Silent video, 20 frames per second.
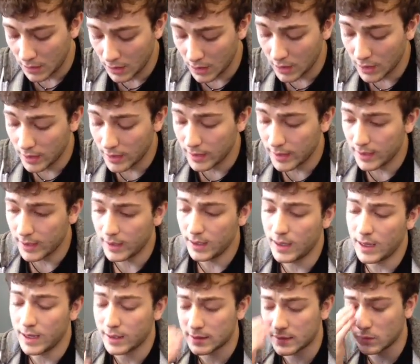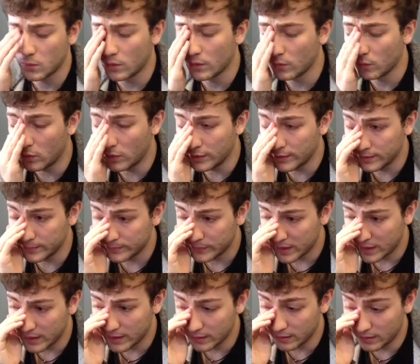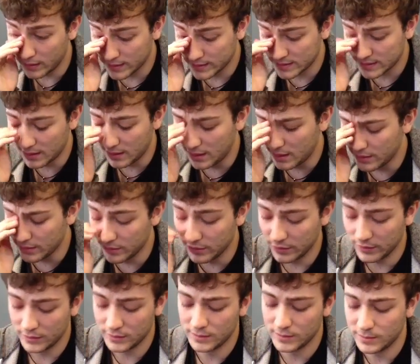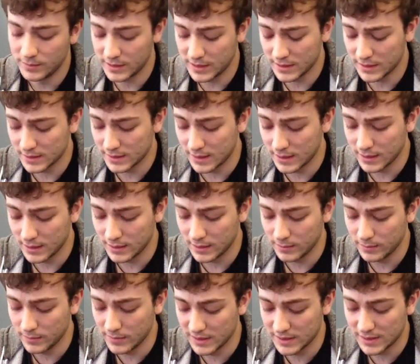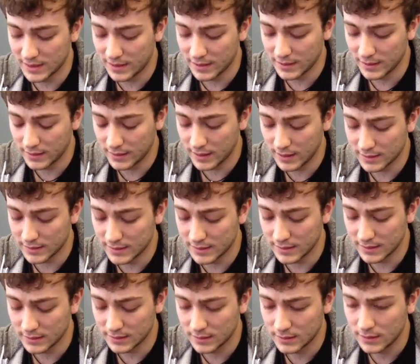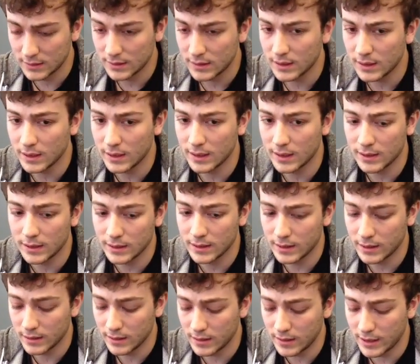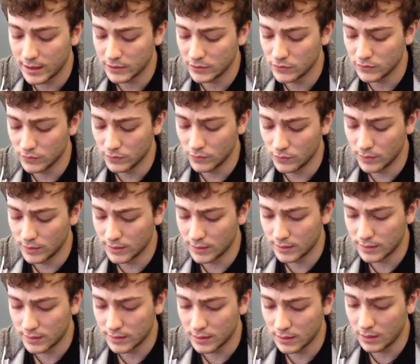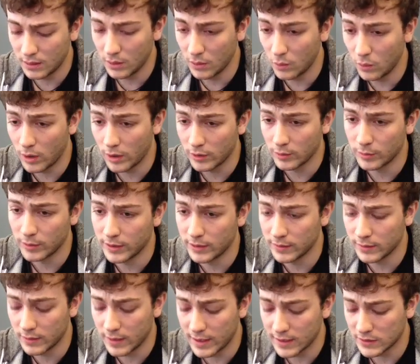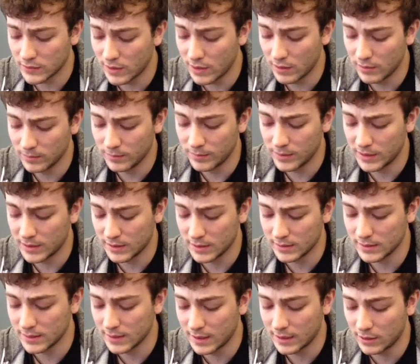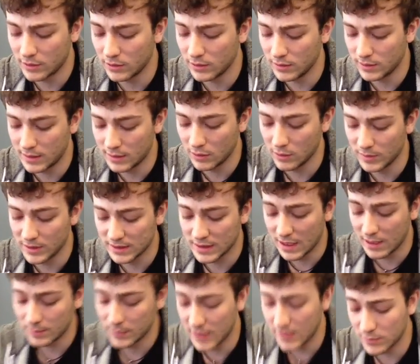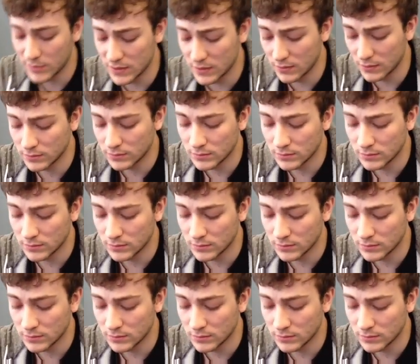X11. I had a loss to Hunter because I missided against it, and I drew with a water play in the last round because I couldn't kill him in time game 2.